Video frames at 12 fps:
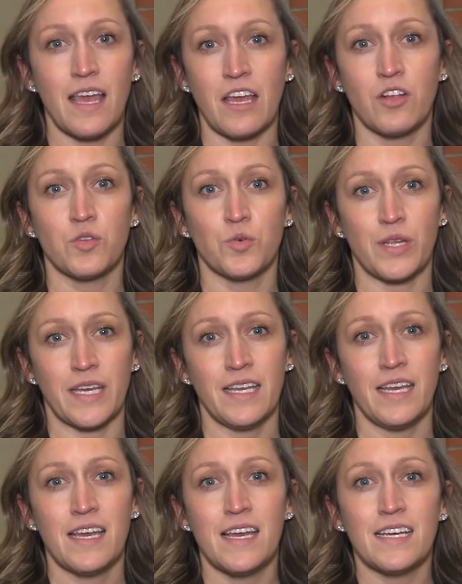
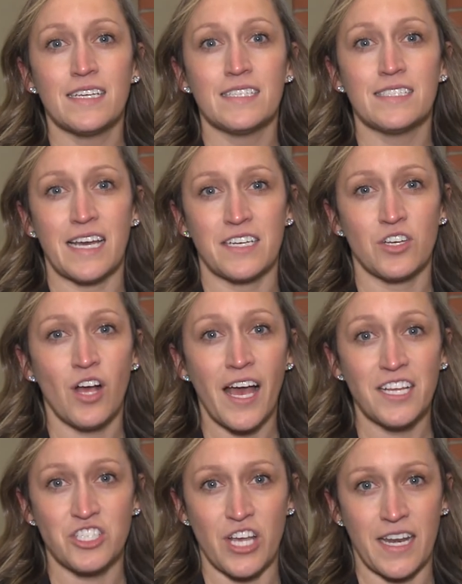including dental
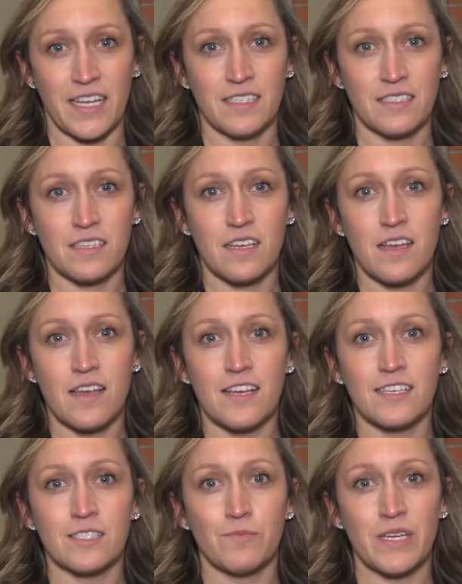hygienists,
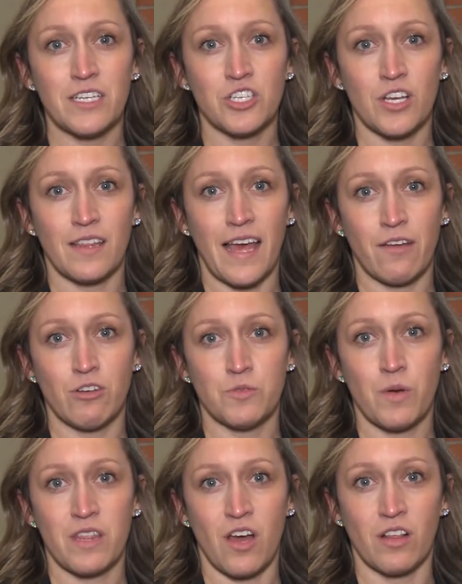speech language
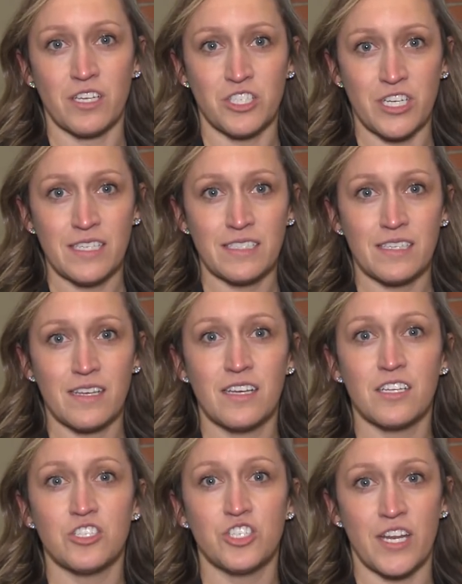pathologists,
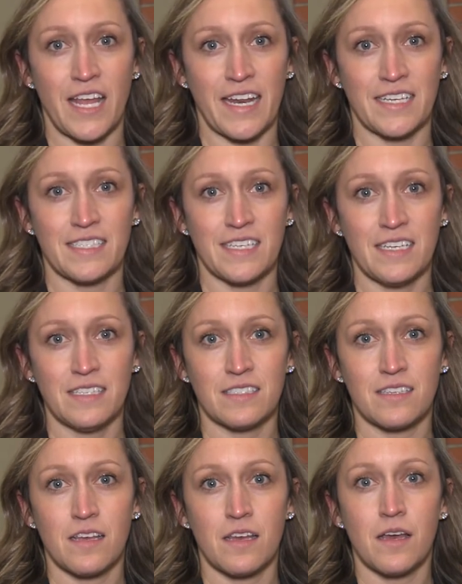geneticists,
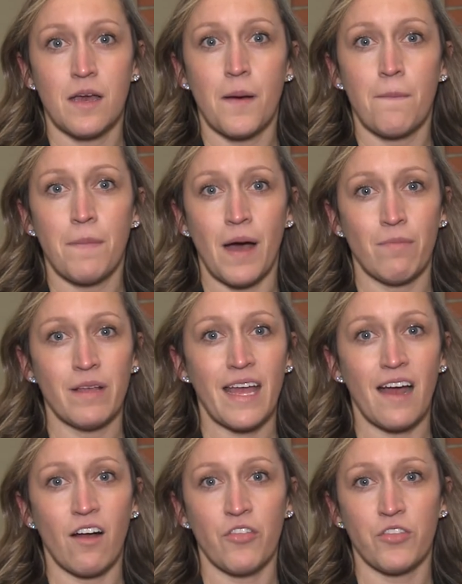public
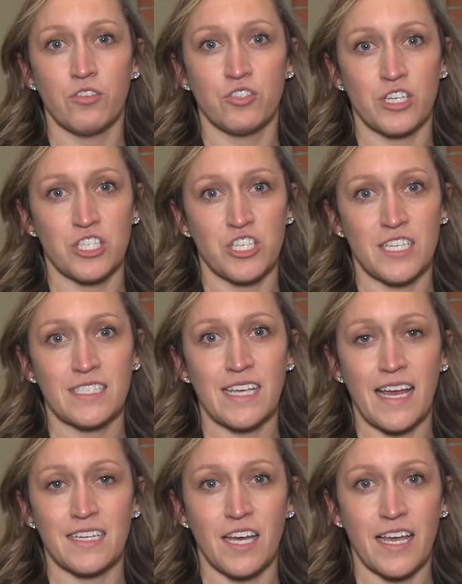health nutritionists
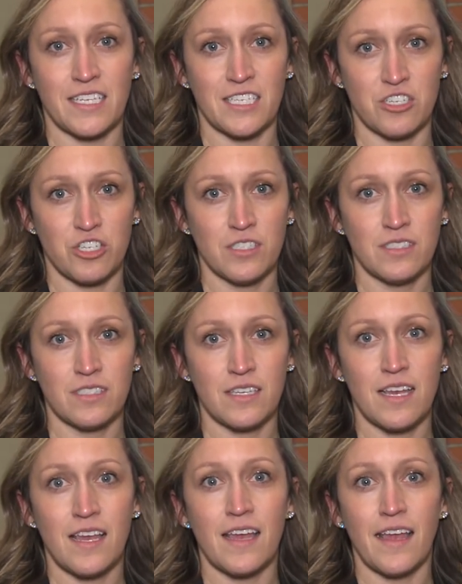and dietitians,
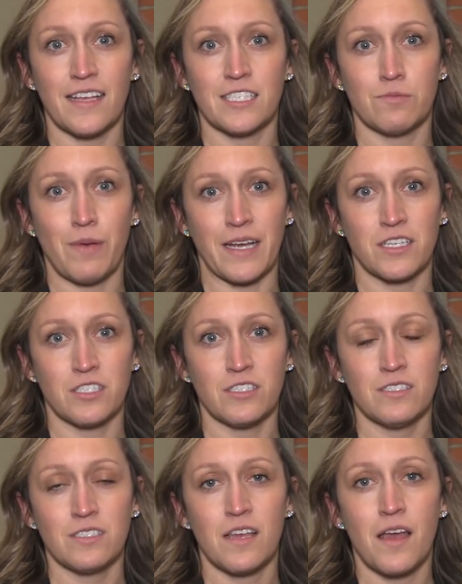
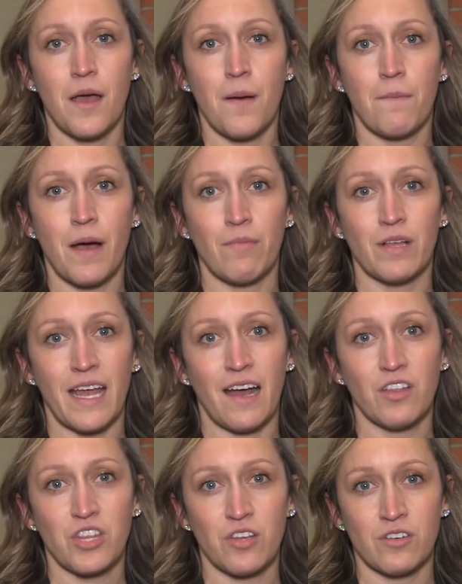inspectors, public
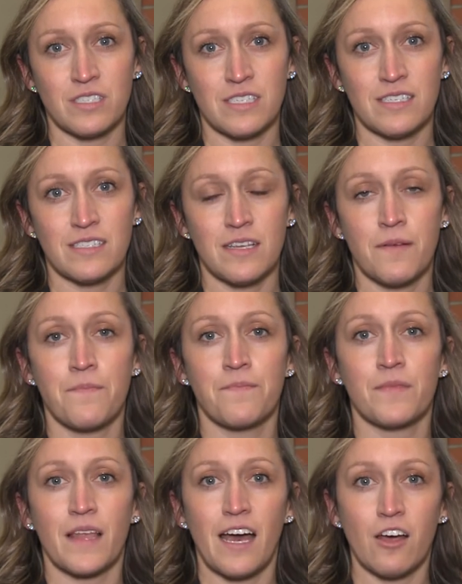health nurses,
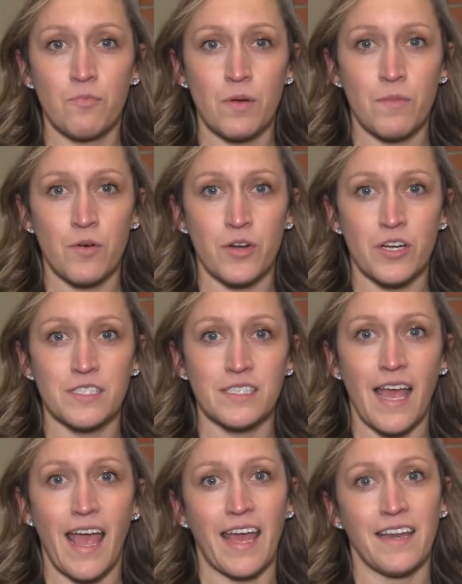health promoters,
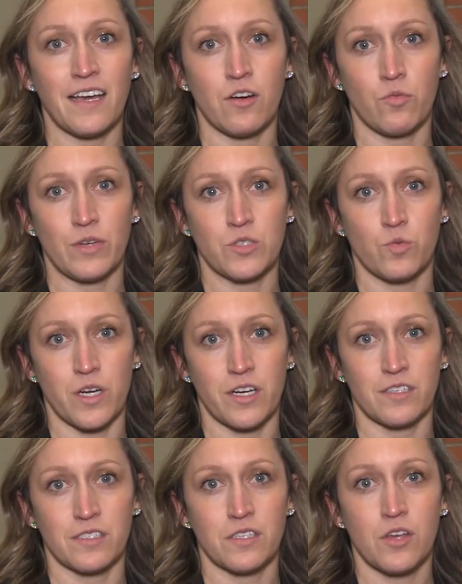and outreach
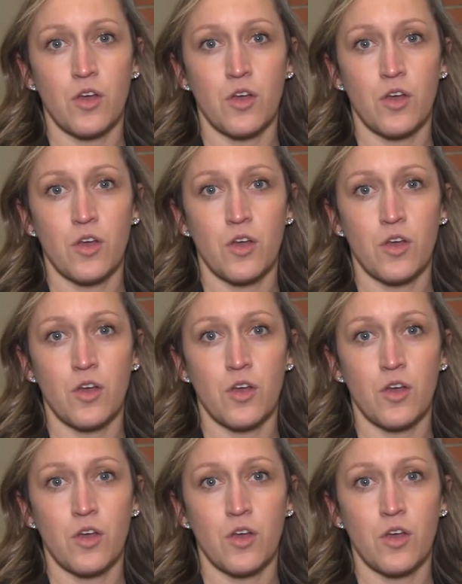workers.